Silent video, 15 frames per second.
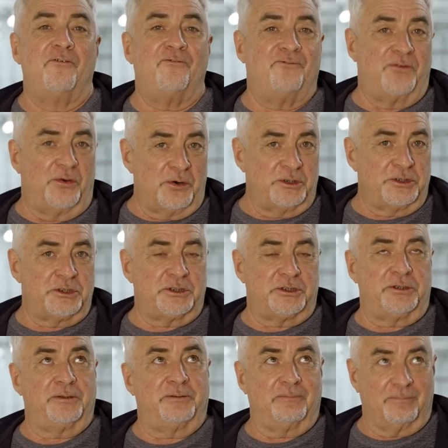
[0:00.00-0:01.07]

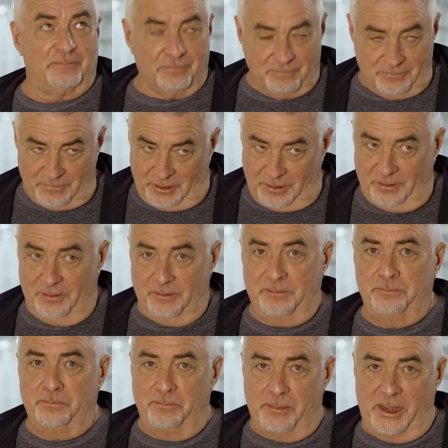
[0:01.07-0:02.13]
first
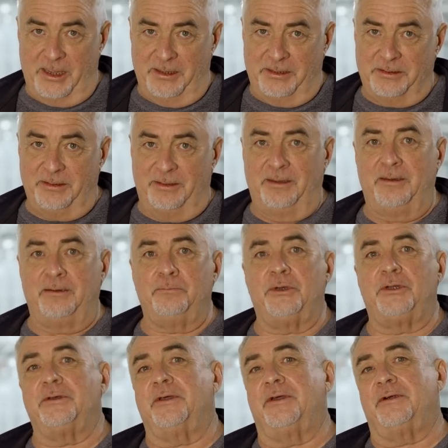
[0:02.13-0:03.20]
hole made in
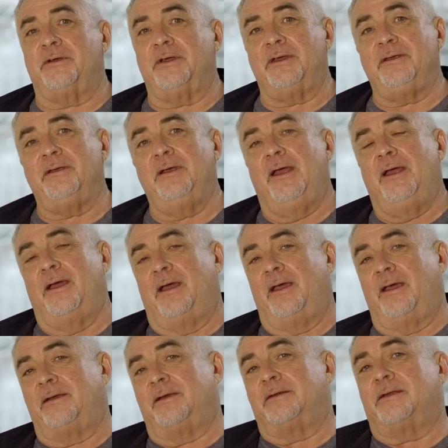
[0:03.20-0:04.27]
Bulgaria
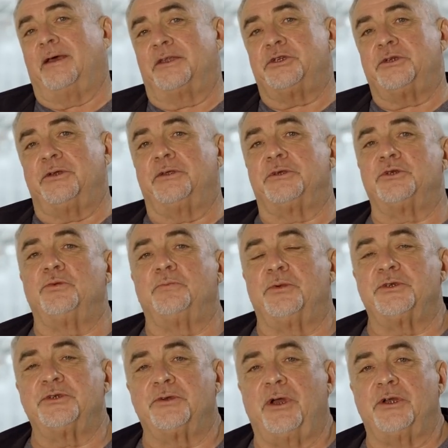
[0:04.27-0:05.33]
and attaching the
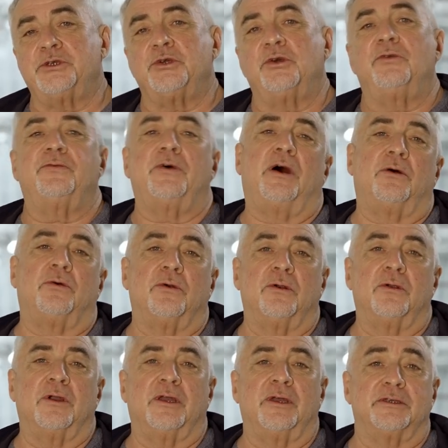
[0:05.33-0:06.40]
superstructure of
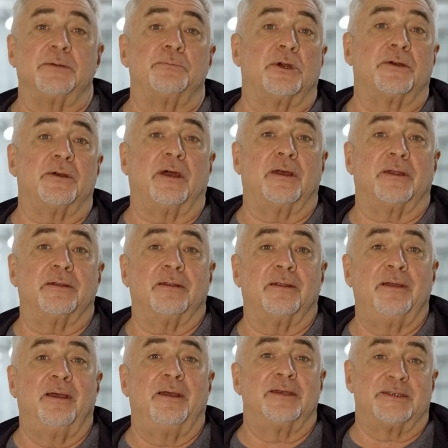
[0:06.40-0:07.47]
our Catamaran
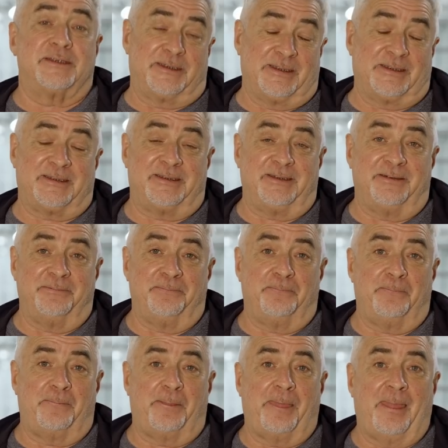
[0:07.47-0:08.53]
60.
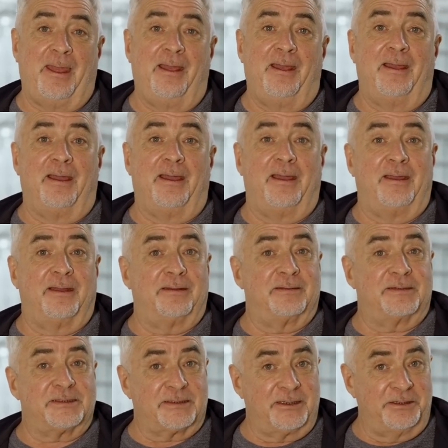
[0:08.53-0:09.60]

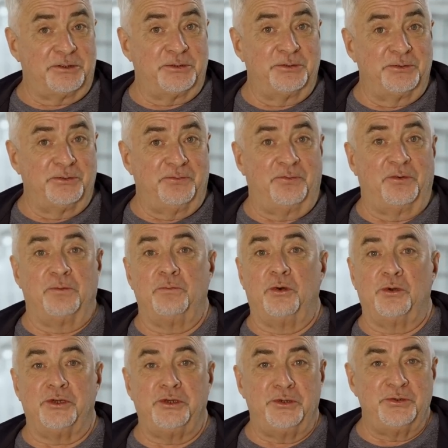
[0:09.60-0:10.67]
And stay tuned for
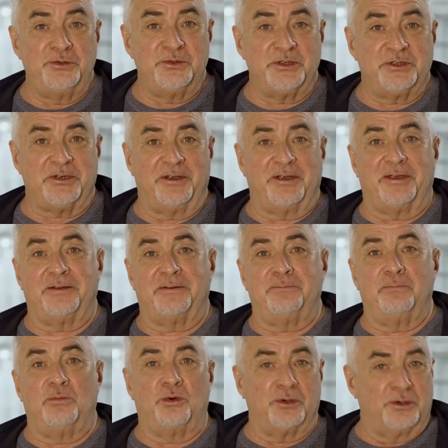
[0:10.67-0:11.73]
more news
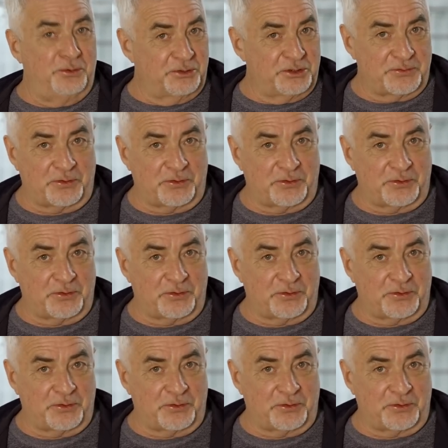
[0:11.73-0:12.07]
and more news